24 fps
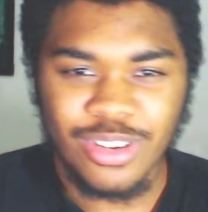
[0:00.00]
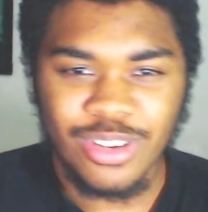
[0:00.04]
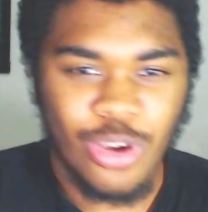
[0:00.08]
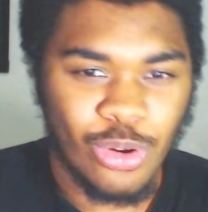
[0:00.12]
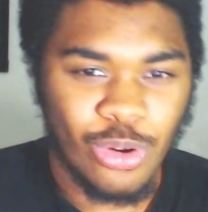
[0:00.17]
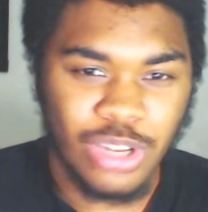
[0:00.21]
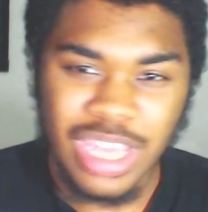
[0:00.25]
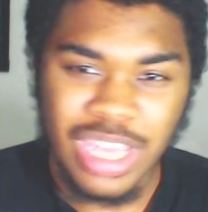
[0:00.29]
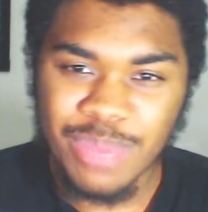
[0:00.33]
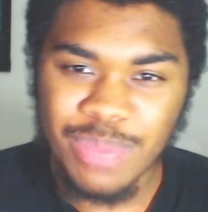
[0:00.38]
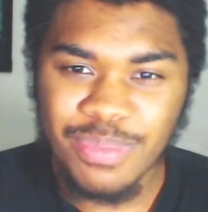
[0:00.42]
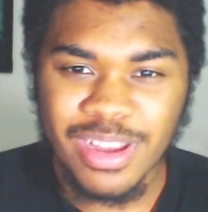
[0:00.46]

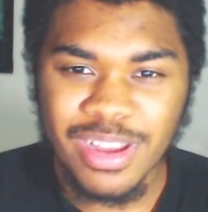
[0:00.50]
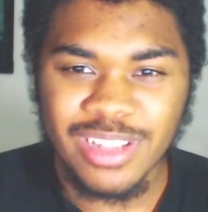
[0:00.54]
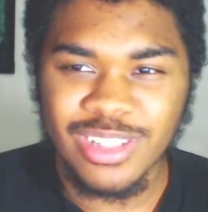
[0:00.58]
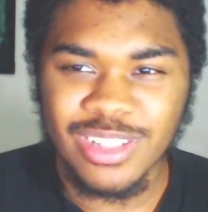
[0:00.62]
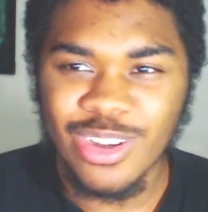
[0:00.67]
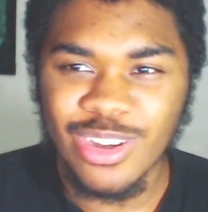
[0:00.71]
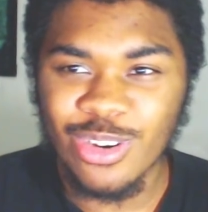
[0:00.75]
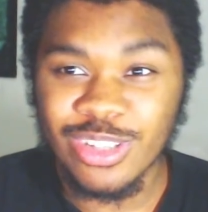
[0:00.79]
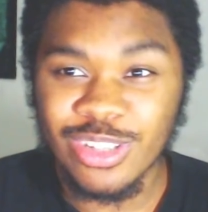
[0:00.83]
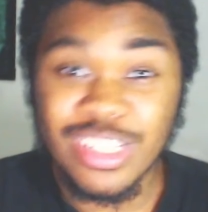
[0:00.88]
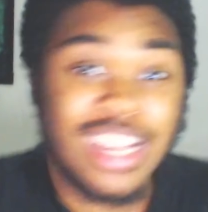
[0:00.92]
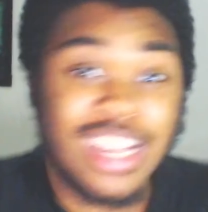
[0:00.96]
Goalkeeper has
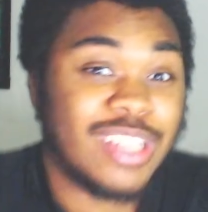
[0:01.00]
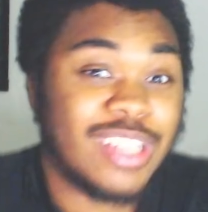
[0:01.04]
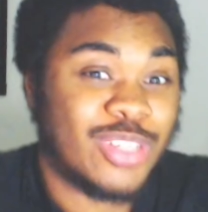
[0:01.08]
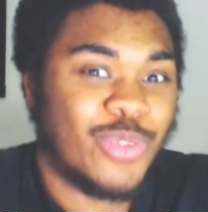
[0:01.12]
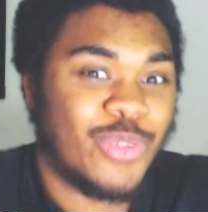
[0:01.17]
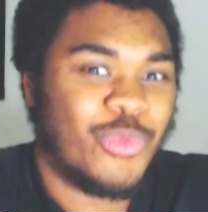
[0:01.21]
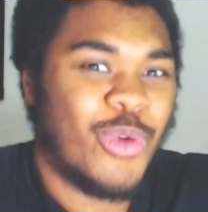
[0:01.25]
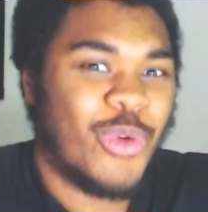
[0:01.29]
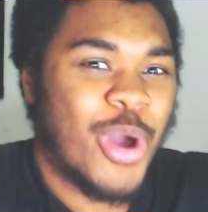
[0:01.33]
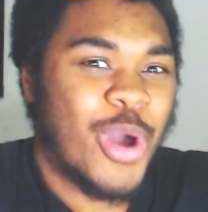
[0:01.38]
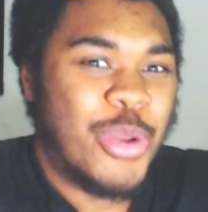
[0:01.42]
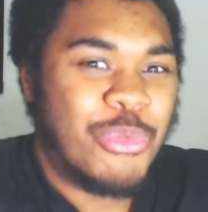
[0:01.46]
no chance.
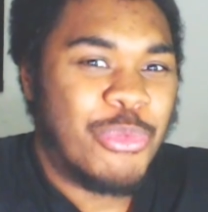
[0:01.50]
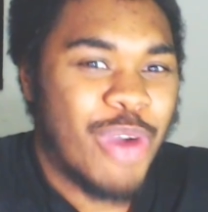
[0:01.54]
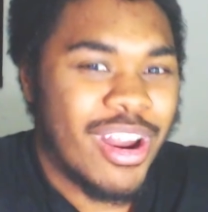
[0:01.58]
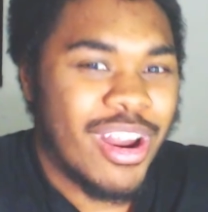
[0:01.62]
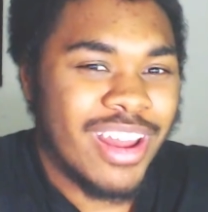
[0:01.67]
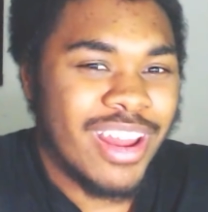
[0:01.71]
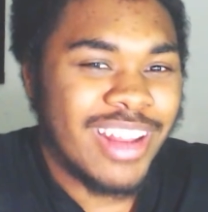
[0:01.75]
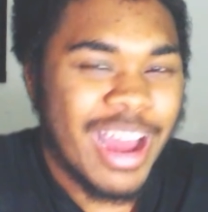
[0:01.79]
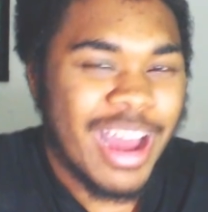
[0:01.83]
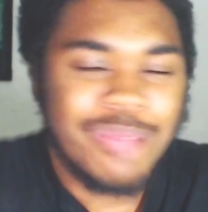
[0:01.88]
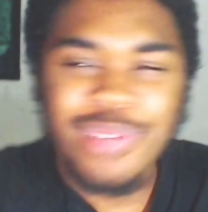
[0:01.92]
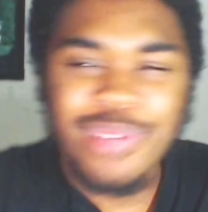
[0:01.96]
1-1
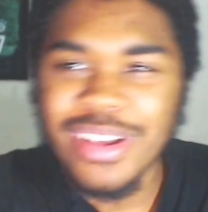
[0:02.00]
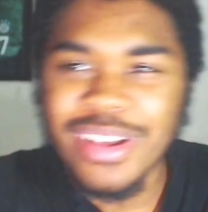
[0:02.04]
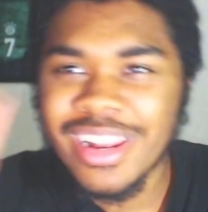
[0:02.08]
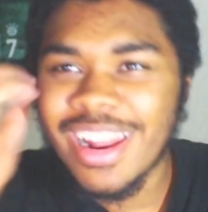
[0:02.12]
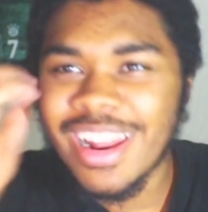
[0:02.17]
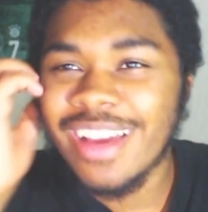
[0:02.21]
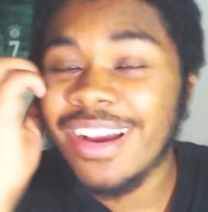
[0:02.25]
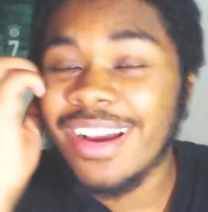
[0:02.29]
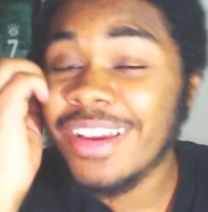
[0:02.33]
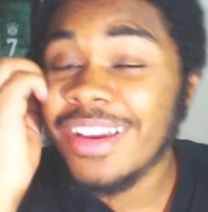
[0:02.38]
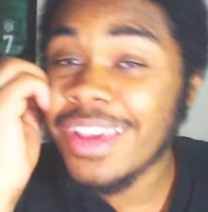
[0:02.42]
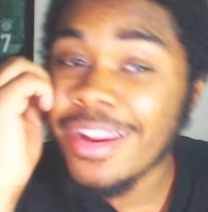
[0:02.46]
at that point. You're
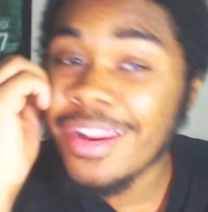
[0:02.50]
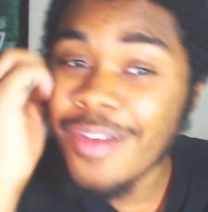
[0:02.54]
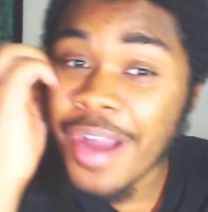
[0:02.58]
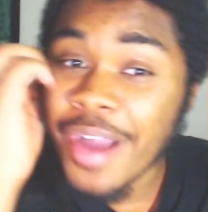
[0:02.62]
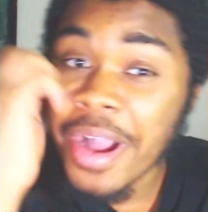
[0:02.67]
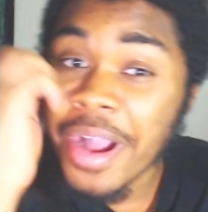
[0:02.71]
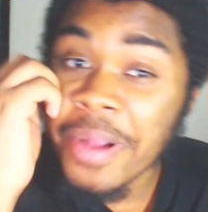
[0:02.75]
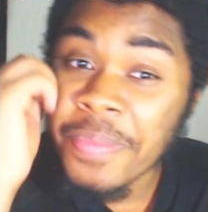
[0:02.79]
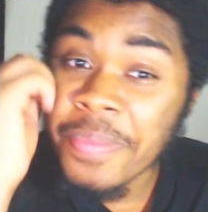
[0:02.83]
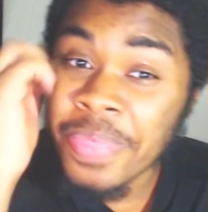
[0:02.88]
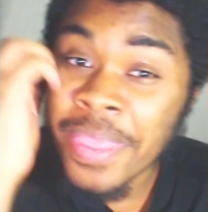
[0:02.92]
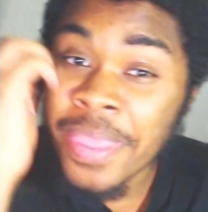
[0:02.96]
like, oh
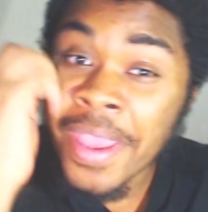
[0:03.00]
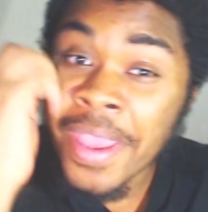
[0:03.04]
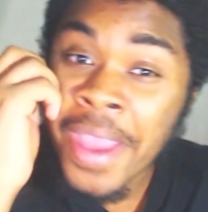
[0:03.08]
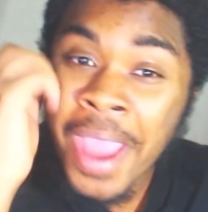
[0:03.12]
what?